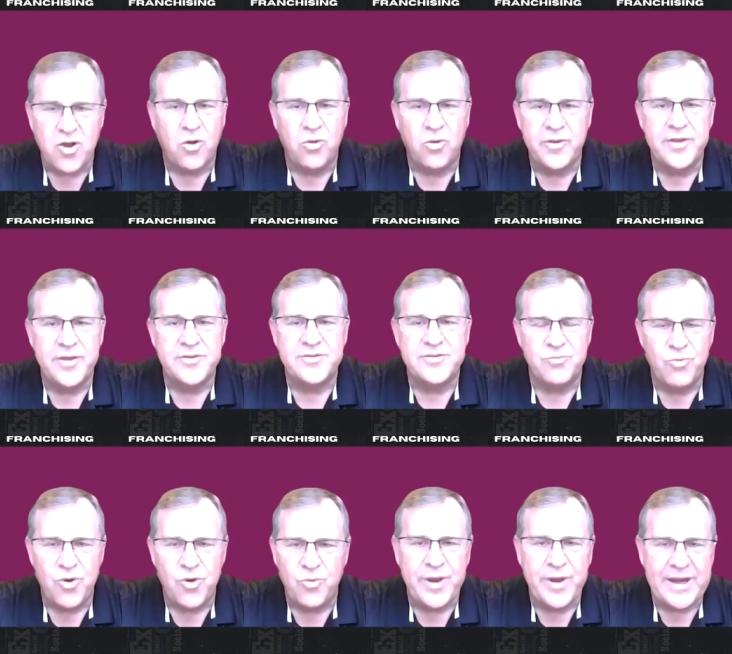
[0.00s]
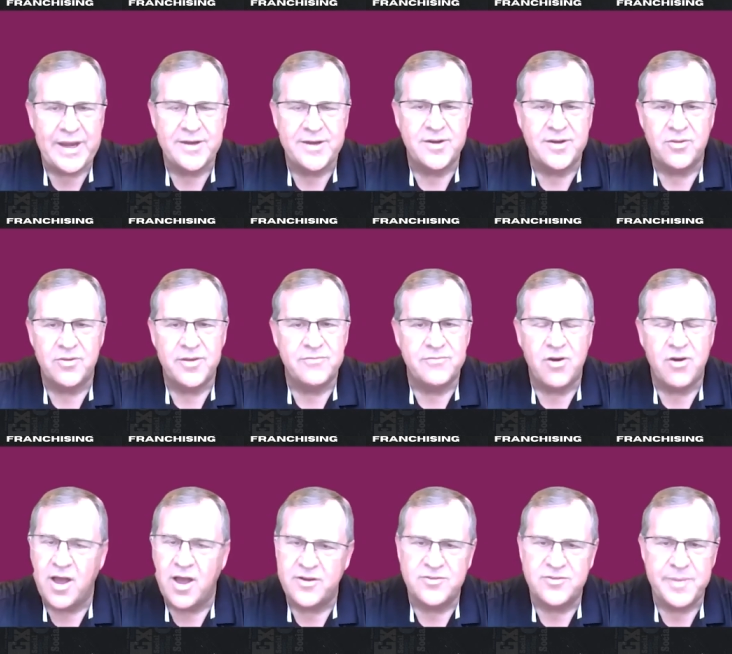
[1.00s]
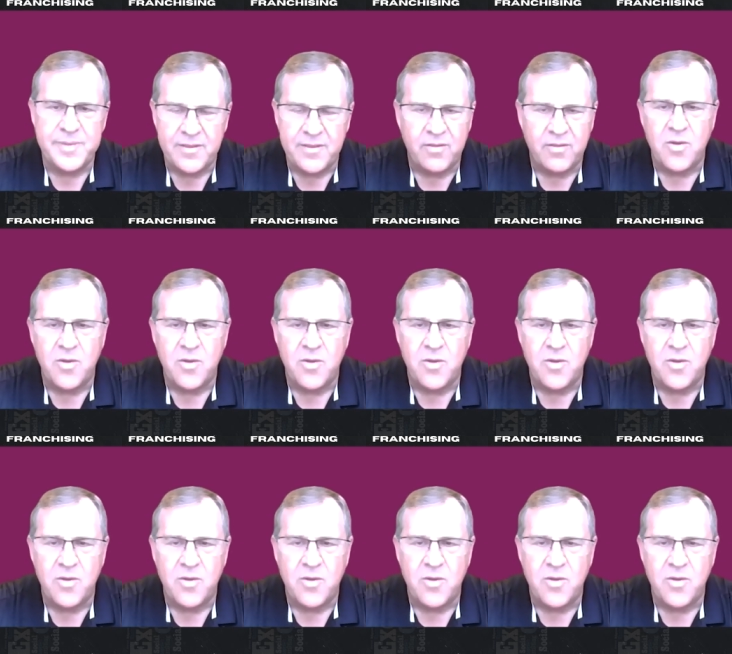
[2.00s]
goal is and what we need to deliver on is be the